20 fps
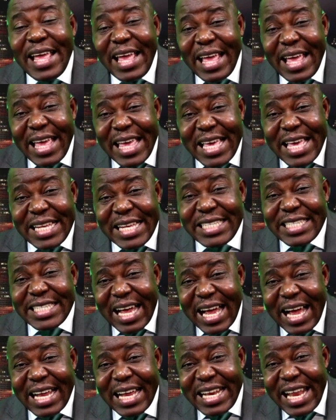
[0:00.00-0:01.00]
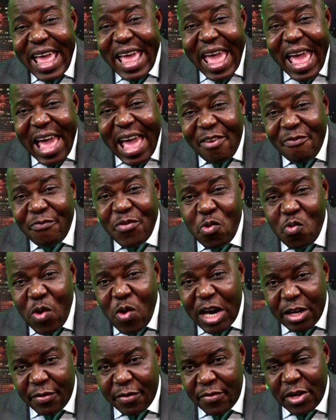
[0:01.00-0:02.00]
each and every
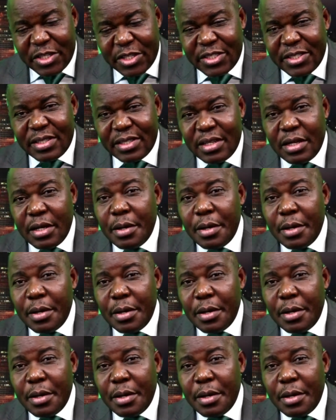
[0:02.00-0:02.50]
one of us,